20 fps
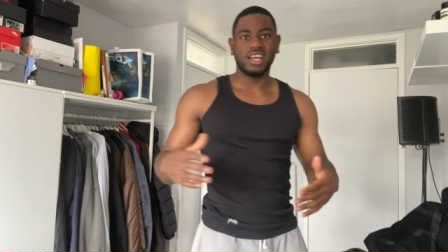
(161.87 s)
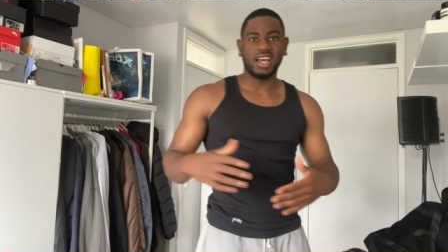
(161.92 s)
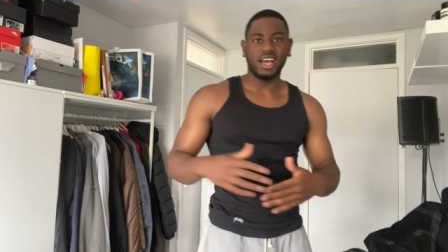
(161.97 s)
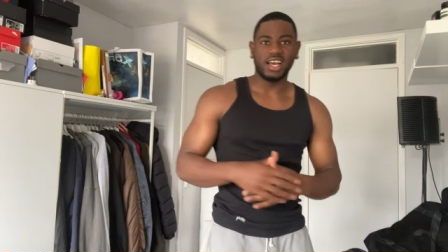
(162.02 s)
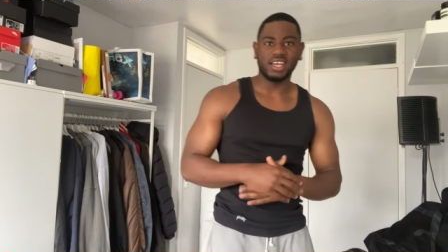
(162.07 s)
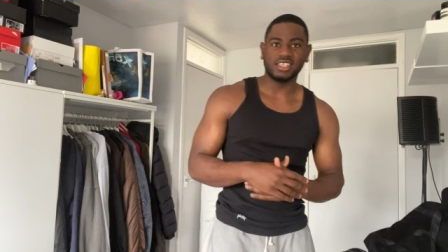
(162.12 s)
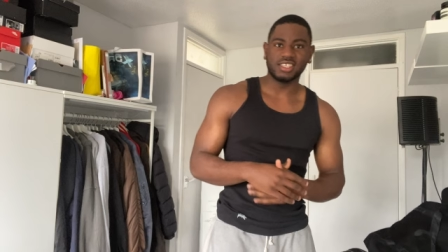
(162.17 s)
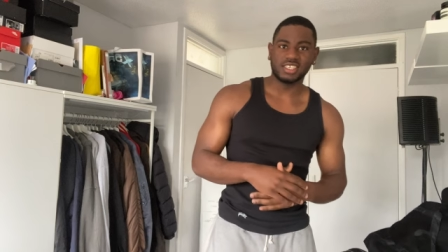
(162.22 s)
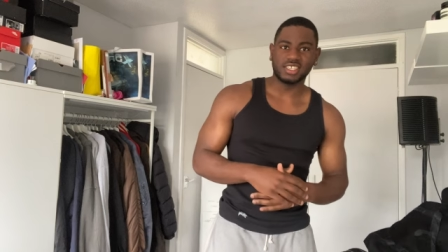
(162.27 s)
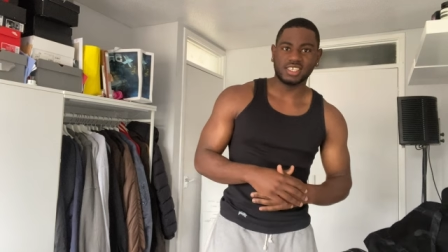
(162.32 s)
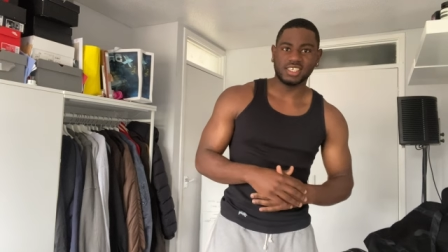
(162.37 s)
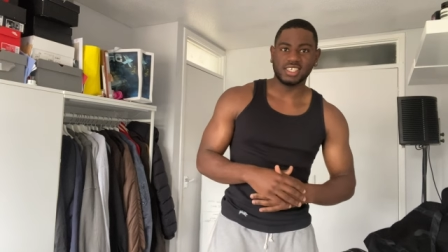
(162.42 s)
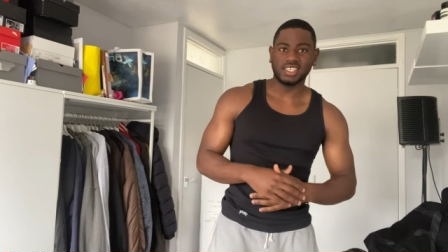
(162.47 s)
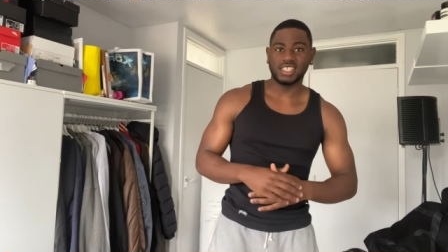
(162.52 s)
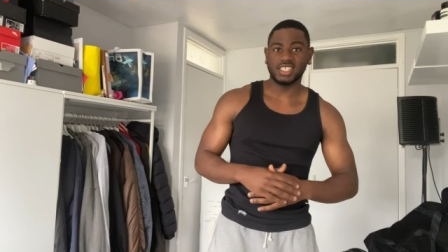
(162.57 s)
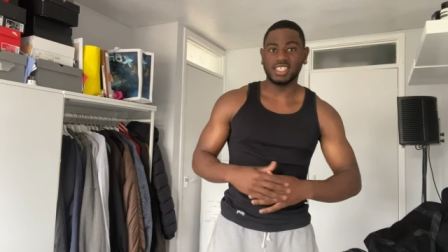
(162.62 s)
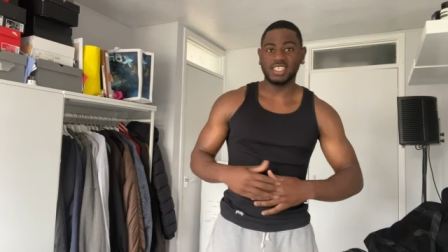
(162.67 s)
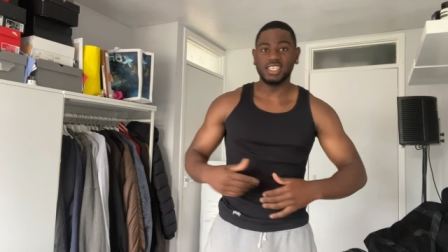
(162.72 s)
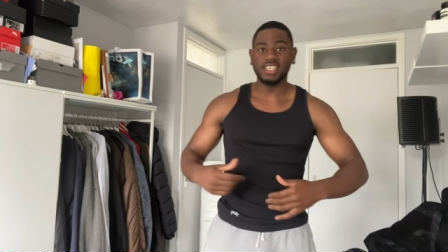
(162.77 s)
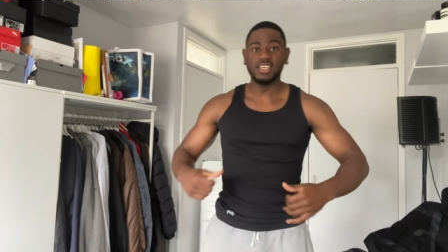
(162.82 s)
As you can
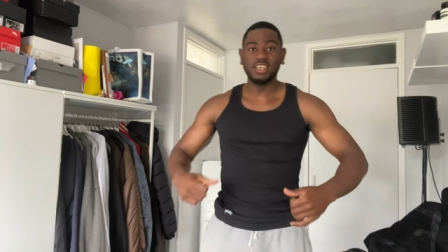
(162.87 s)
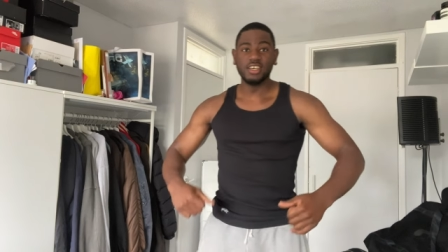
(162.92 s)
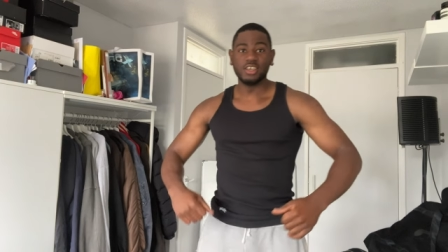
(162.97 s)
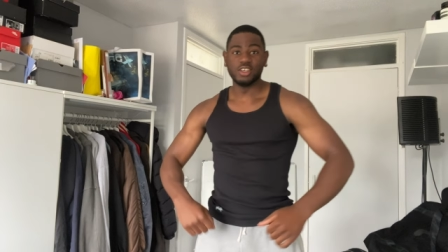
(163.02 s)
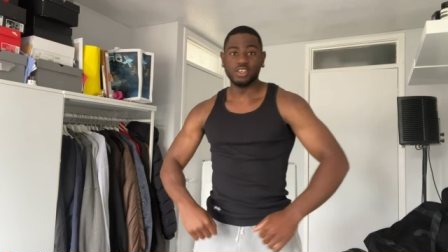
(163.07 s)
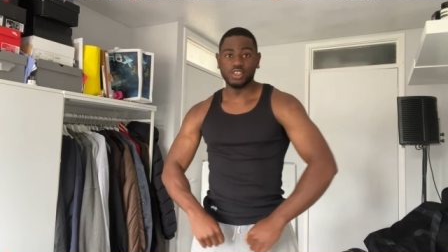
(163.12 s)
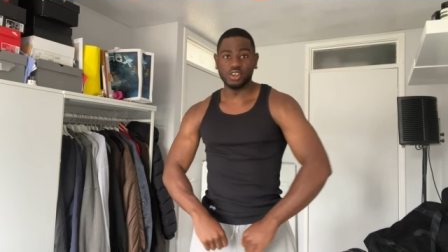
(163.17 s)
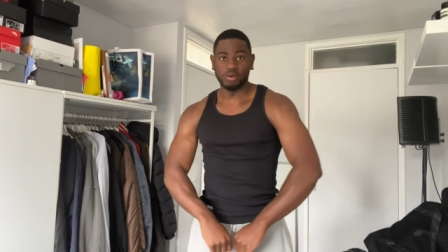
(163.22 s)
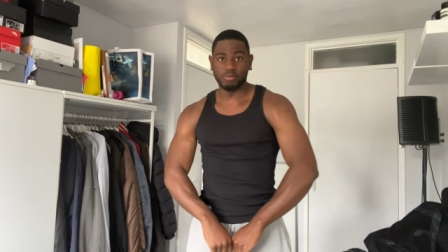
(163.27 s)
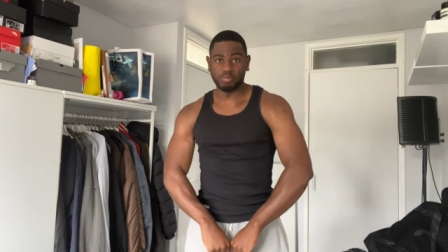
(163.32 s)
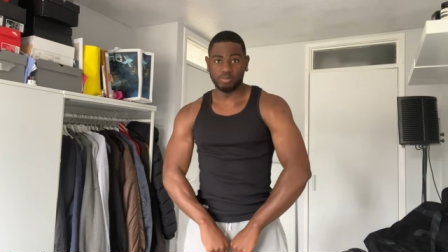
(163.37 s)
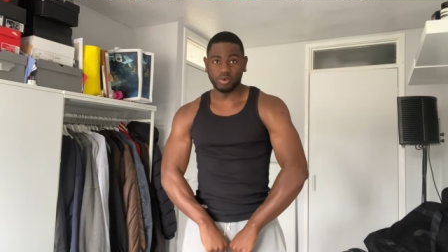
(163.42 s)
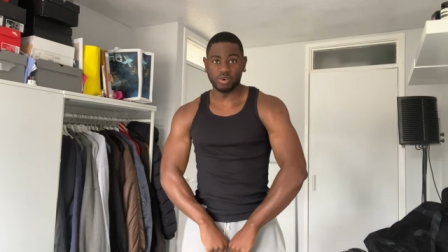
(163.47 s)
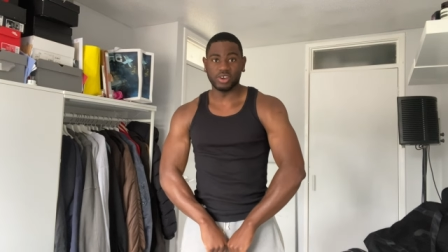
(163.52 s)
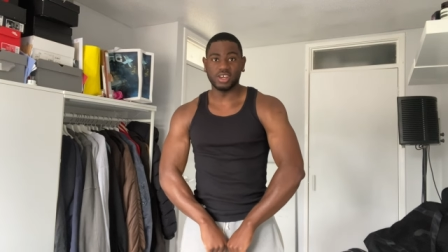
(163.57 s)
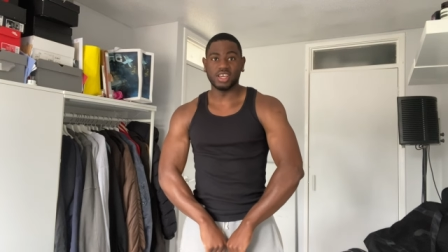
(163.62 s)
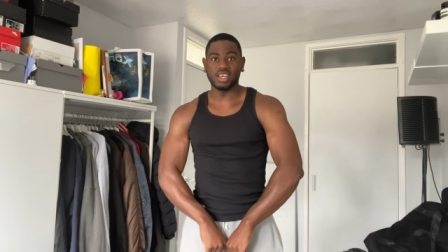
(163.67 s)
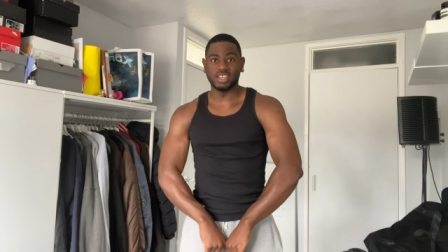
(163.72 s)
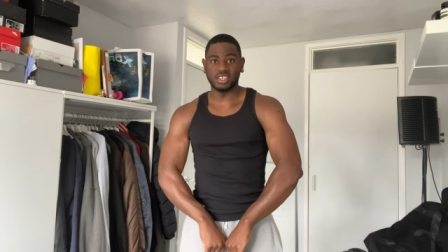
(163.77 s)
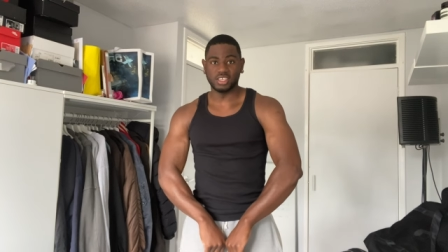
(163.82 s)
see, your
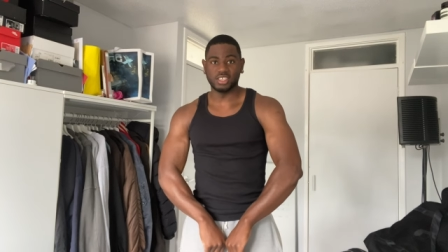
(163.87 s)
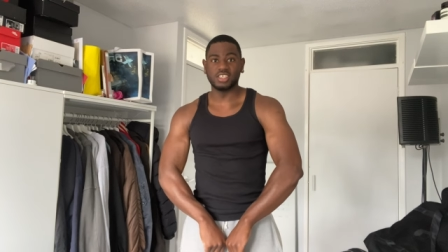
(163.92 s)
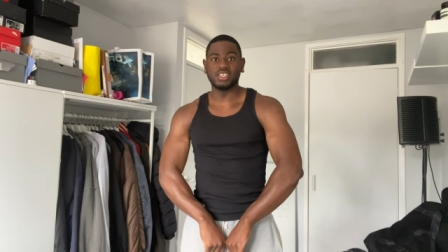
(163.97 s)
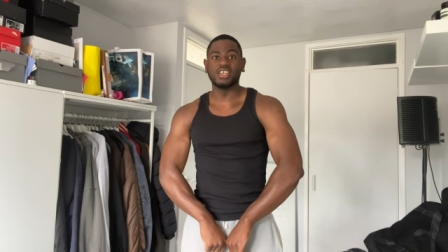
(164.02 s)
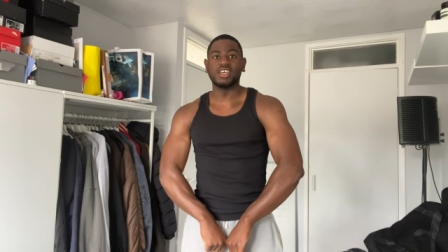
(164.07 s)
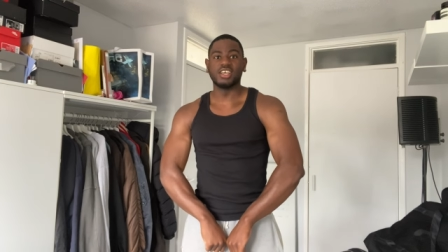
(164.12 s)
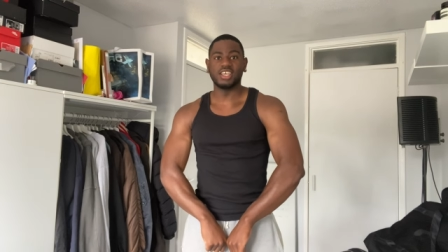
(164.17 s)
boy is